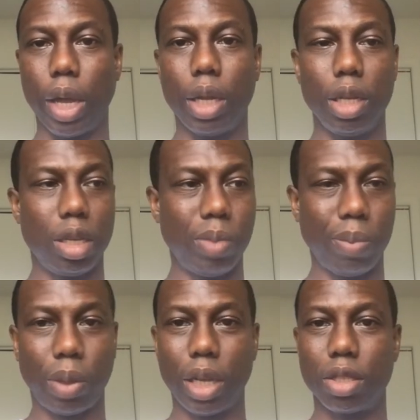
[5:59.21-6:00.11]
They need to be
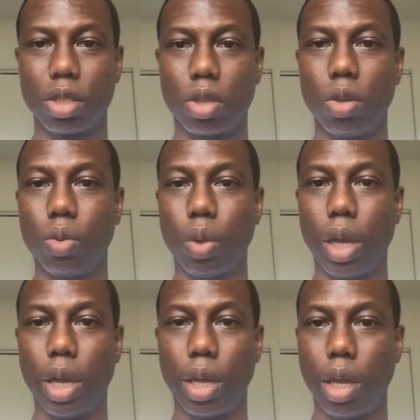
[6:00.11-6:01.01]
placed a certain
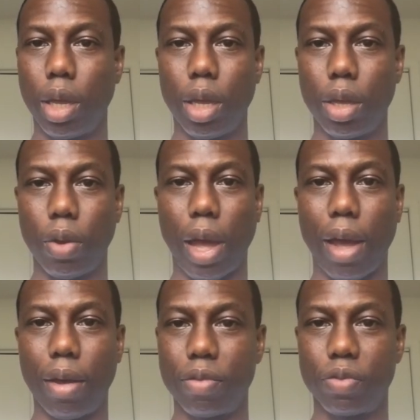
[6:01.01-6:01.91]
way. You have